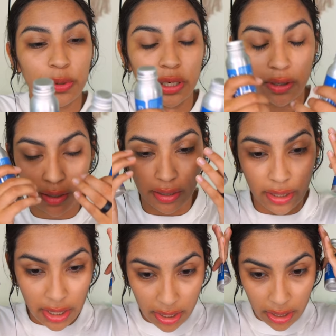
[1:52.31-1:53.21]
but
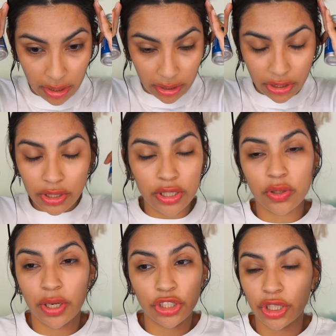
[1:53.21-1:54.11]

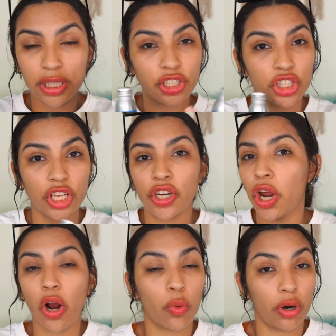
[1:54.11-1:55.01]
goodness gracious, it just did
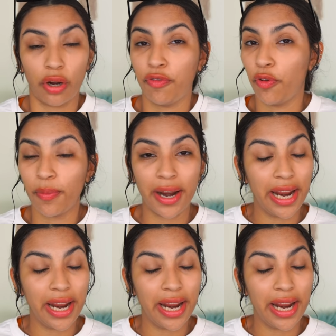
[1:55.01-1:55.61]
not work for my